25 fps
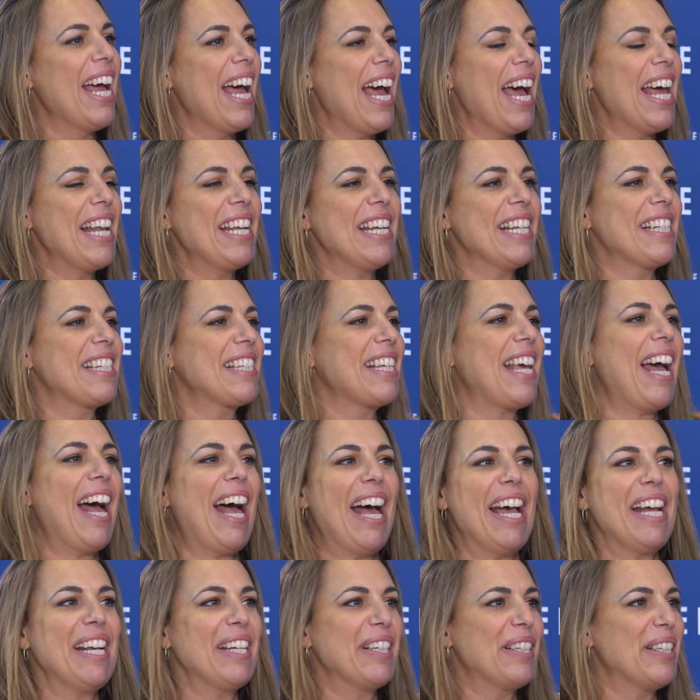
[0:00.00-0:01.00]
and it's
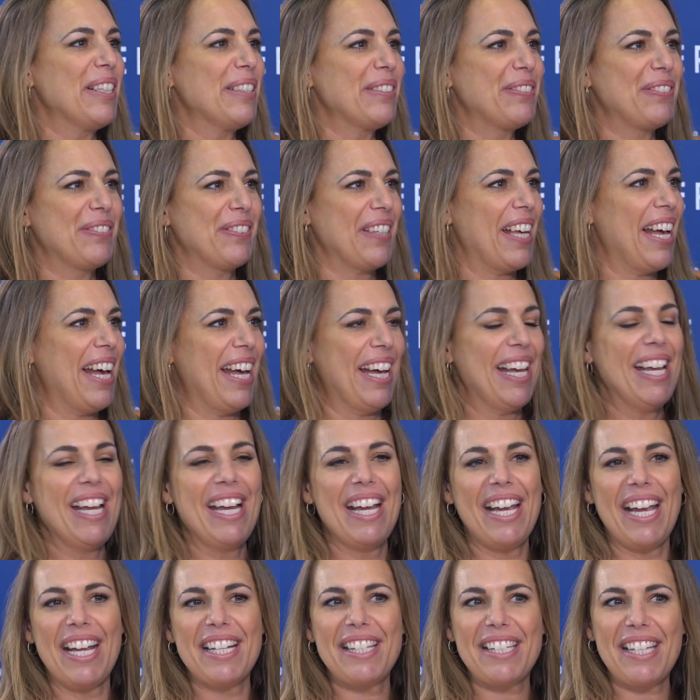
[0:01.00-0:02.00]
kind of yeah,
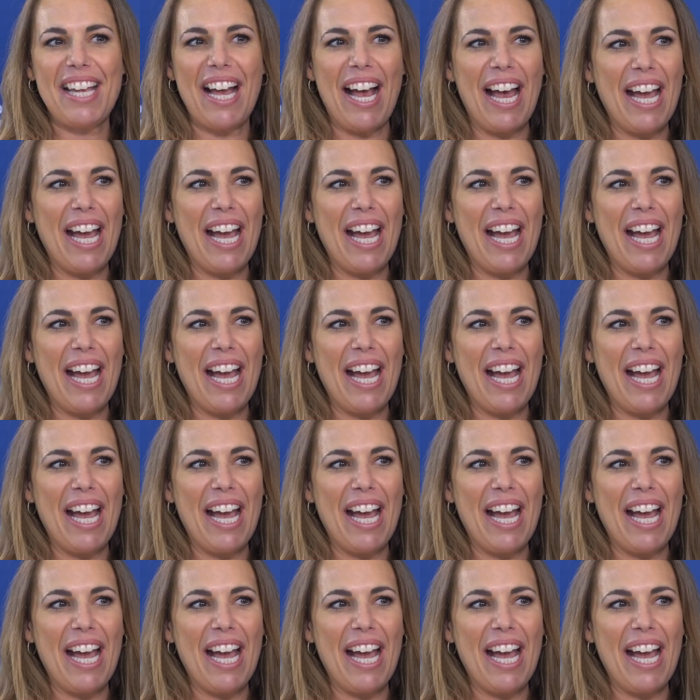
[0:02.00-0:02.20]
it's